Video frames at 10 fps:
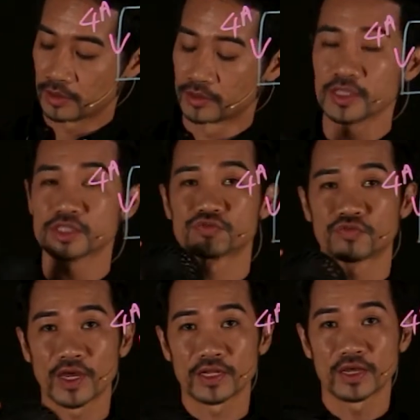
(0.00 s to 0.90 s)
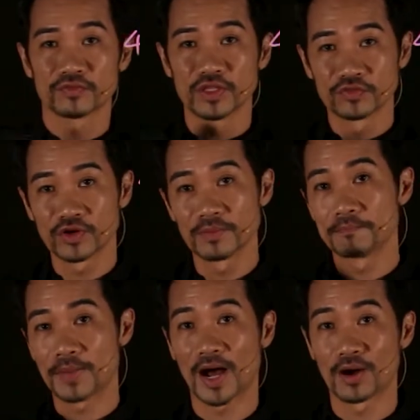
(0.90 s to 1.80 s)
This fan have
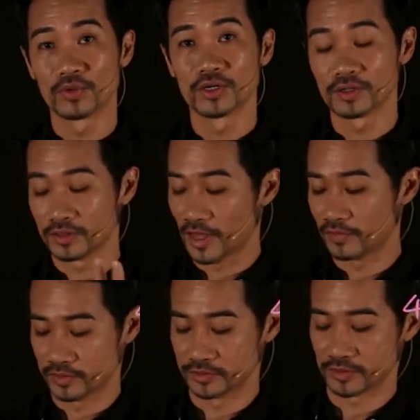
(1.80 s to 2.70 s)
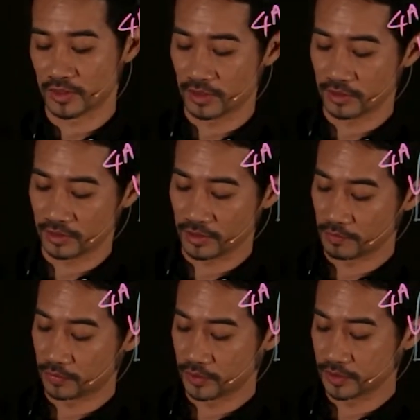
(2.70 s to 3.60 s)
different power levels.
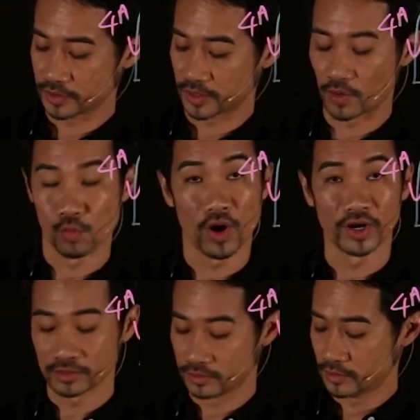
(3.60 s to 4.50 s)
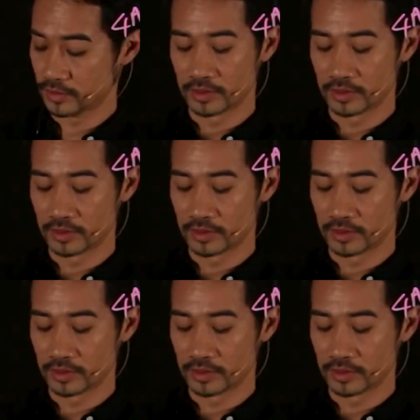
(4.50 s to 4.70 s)
This is at 1,